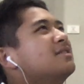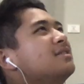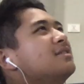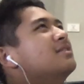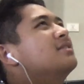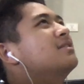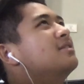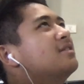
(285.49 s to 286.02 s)

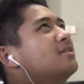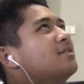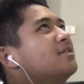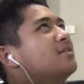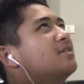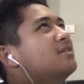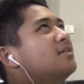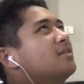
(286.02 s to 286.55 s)
Wasn't it
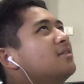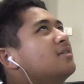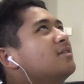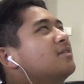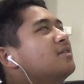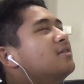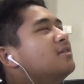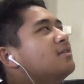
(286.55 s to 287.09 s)
Canada?
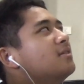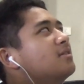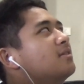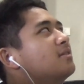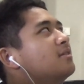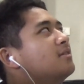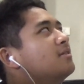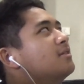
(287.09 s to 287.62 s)

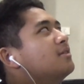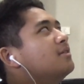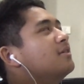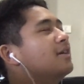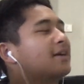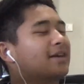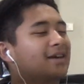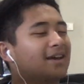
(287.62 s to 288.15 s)
Alaska?
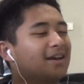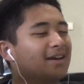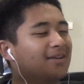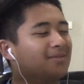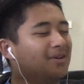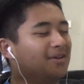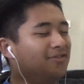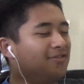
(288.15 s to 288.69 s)
Okay,
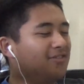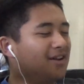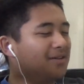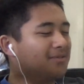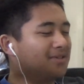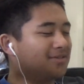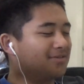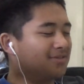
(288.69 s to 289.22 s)
what flight
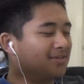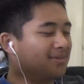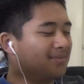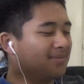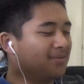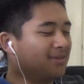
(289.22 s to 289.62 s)
was it from?